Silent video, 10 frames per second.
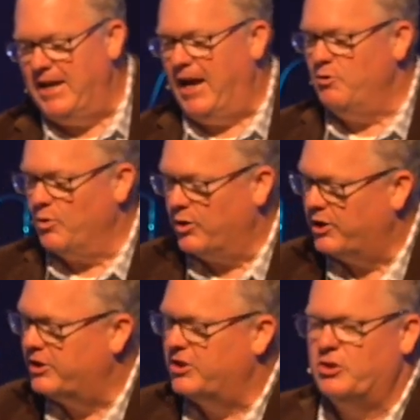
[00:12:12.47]
and
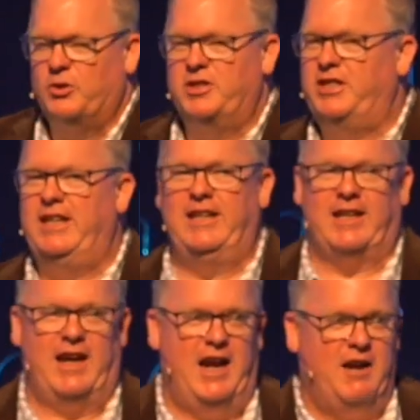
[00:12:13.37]
critique
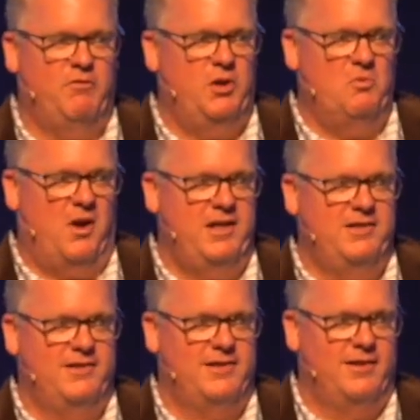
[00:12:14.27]

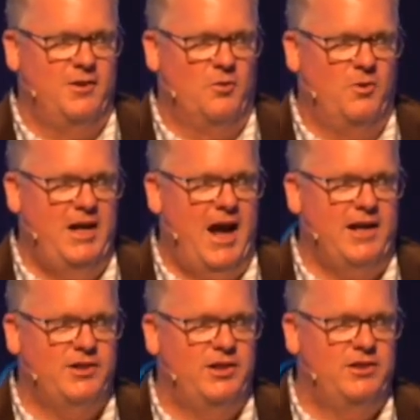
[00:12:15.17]
everyone's
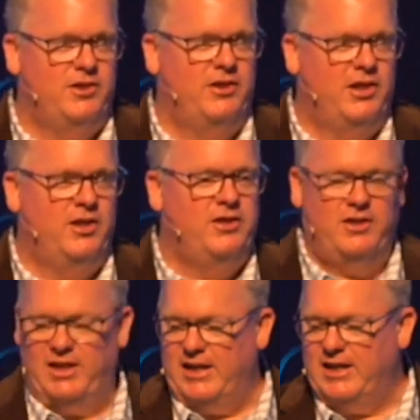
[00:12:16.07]
reaction to the good
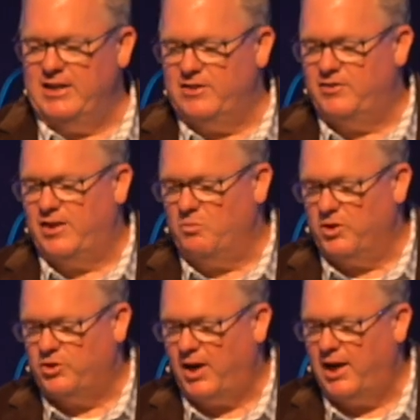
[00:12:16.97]
things that we're
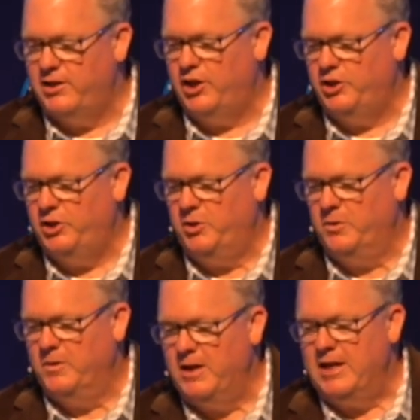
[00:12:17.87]
trying to
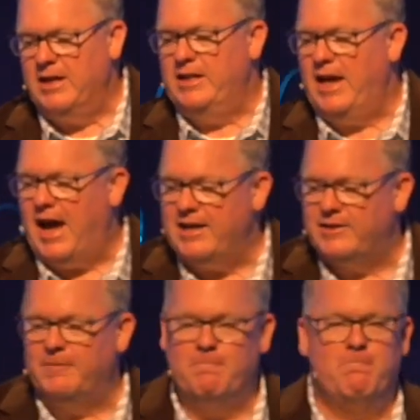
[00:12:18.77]
do. Yet,